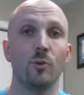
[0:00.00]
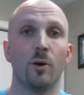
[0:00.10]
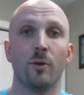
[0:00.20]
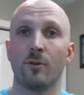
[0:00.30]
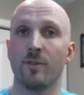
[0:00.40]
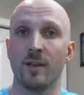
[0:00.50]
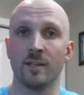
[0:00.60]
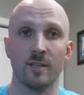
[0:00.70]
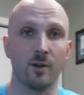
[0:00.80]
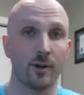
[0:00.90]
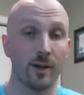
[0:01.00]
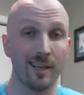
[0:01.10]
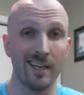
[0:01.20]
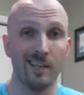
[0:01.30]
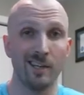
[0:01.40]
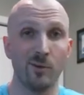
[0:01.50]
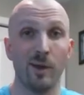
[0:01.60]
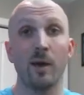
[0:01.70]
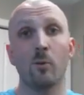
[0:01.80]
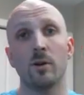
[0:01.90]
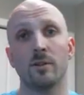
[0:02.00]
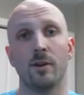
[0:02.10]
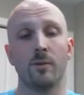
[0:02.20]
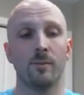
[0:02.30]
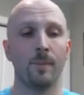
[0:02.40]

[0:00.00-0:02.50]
all the things that you're going to need to do and want to do.